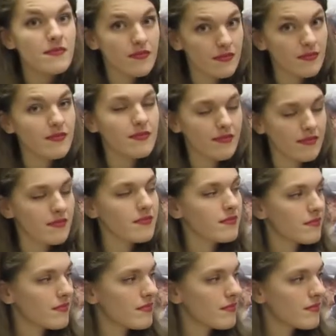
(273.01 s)

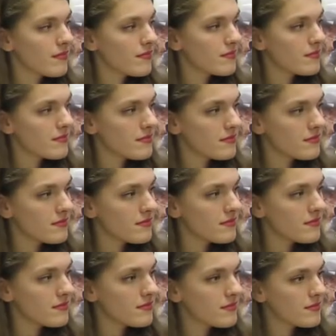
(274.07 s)

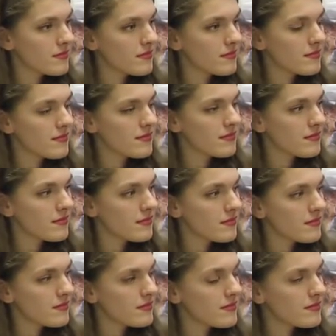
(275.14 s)

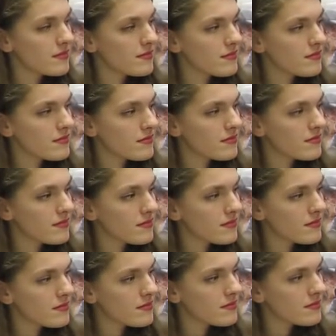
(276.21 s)

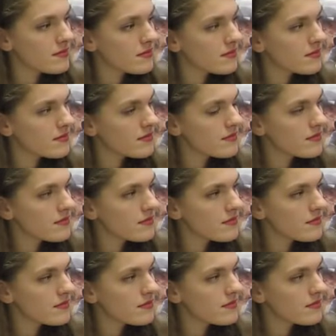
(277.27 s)

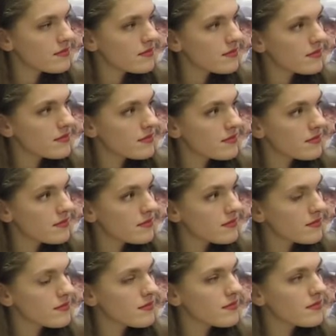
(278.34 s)

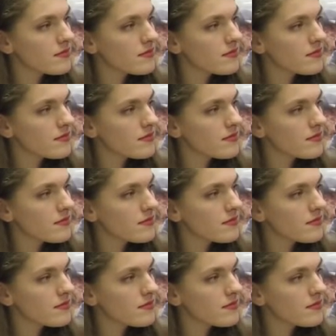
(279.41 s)
The person shown says nothing.